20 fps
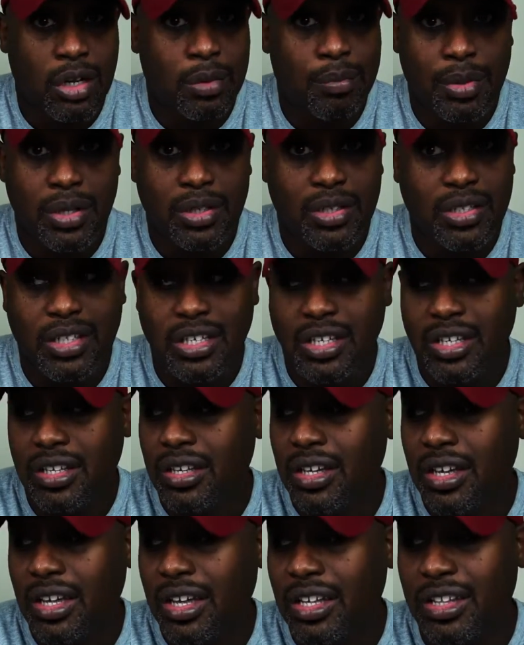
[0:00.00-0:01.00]

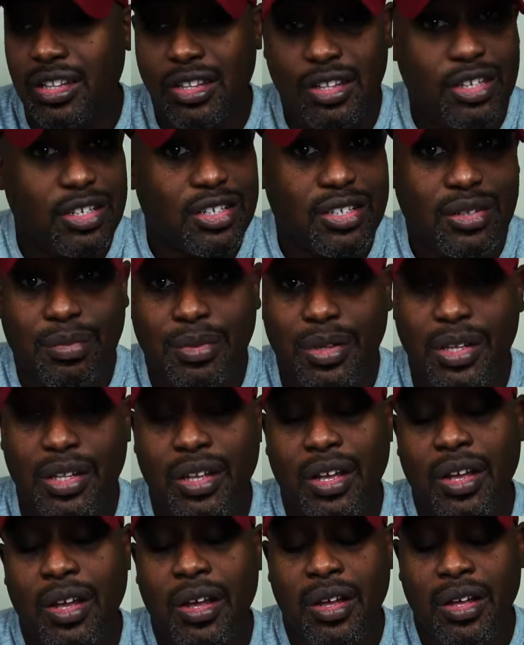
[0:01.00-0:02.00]
ability and discipline.
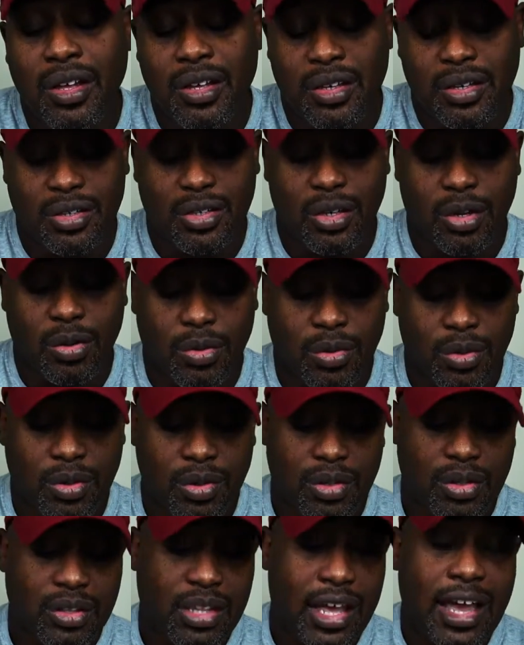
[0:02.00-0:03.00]
So
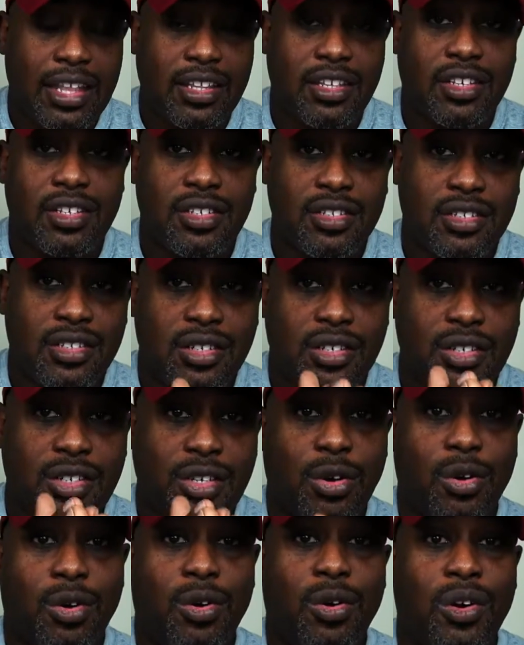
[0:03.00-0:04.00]
that is
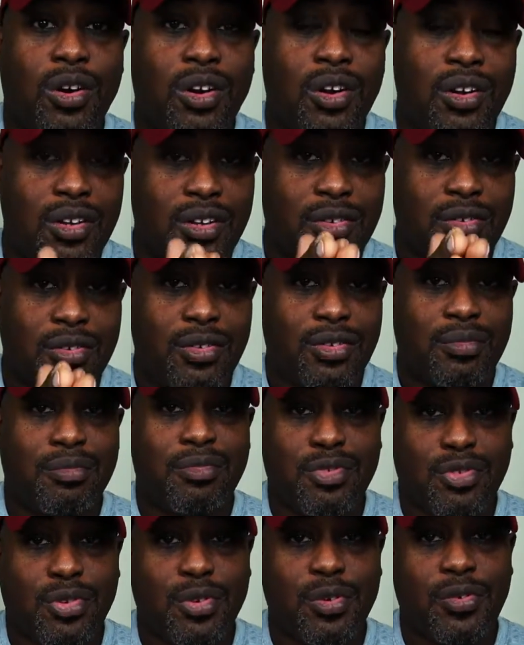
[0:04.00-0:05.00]
your
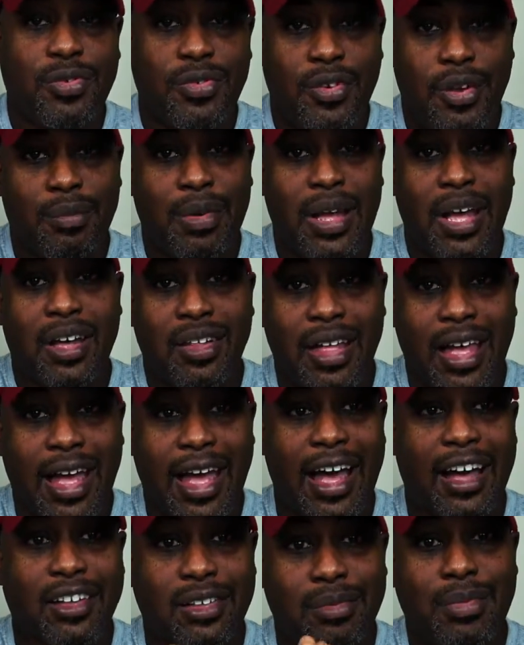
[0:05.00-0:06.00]
truth about
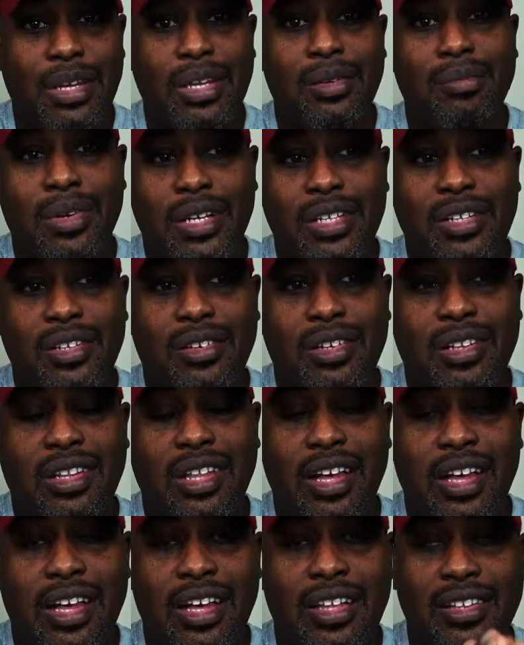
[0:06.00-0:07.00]
how to make money
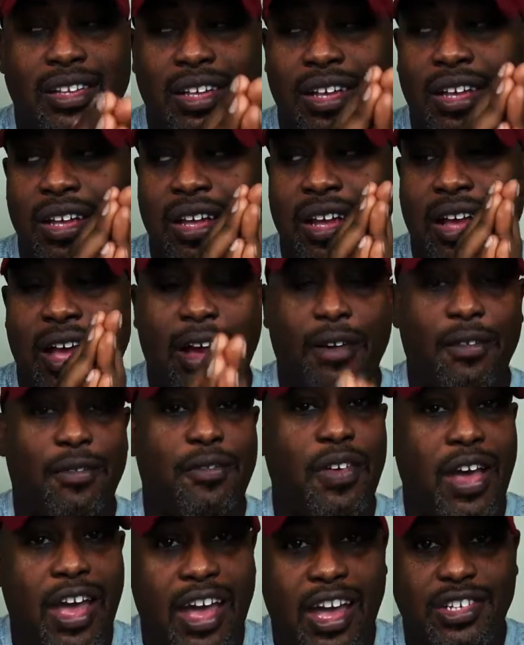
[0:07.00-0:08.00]
online, how
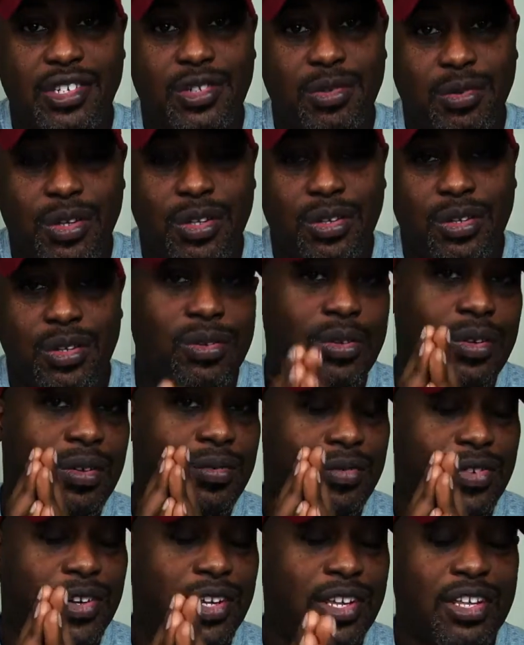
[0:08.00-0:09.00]
fast you can do
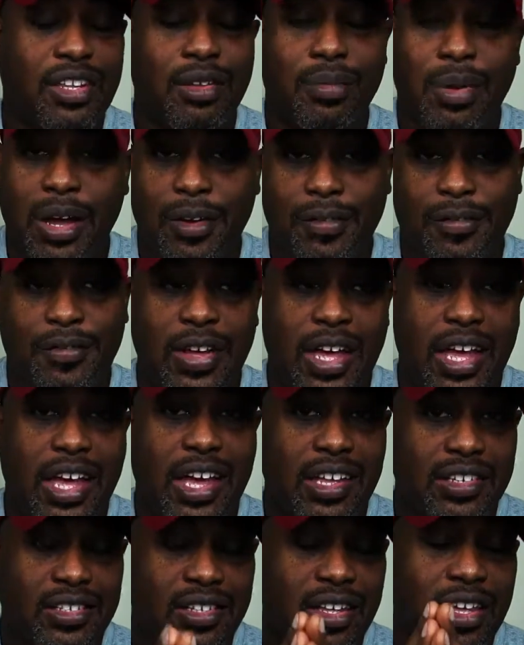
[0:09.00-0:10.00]
it. Forget about
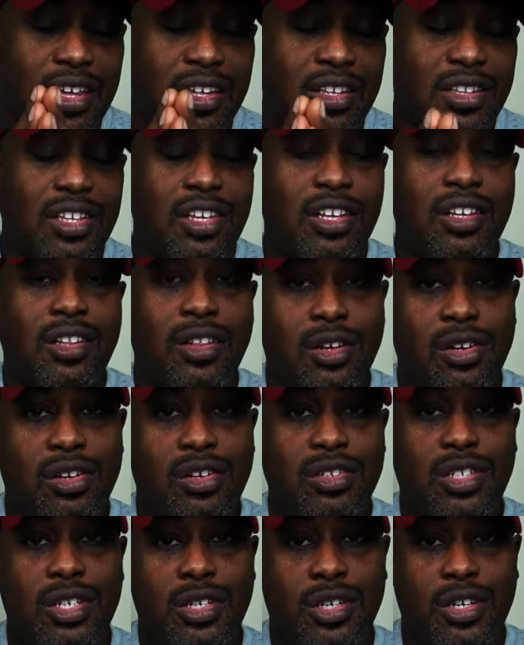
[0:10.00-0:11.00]
fast. Think
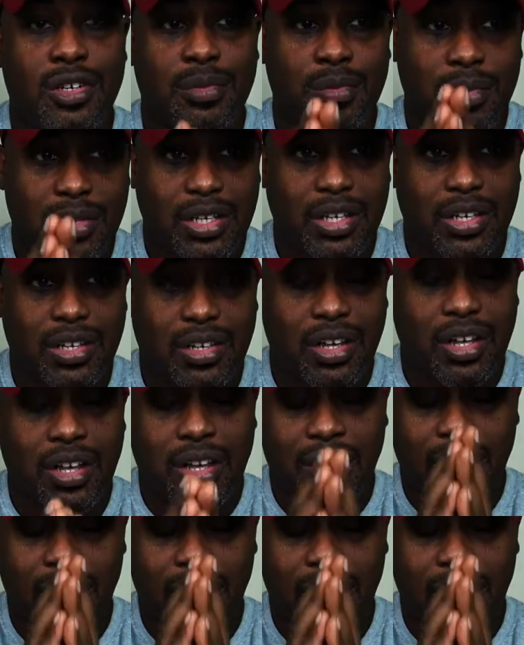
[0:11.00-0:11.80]
long term. Think,